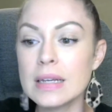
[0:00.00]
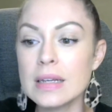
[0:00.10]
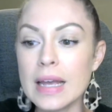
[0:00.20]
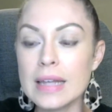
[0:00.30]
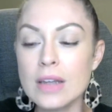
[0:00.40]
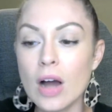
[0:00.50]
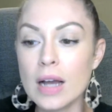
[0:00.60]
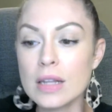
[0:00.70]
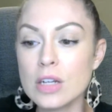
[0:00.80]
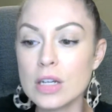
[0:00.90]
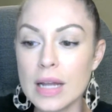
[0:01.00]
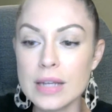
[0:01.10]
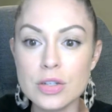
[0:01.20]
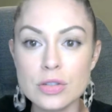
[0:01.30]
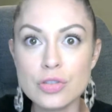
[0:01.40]
and not look
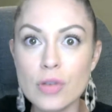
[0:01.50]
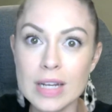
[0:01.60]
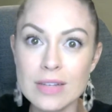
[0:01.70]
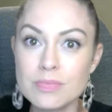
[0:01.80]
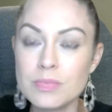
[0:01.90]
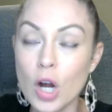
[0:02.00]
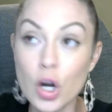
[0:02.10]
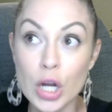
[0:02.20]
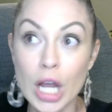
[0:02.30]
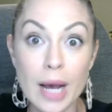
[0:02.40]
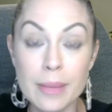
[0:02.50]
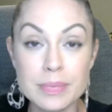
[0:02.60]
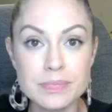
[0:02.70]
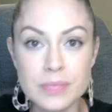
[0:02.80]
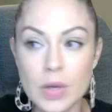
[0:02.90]
like you're trying to hurry up,
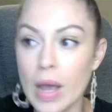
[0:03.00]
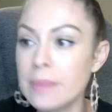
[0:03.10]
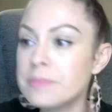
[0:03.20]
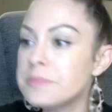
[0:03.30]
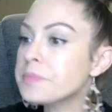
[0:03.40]
okay?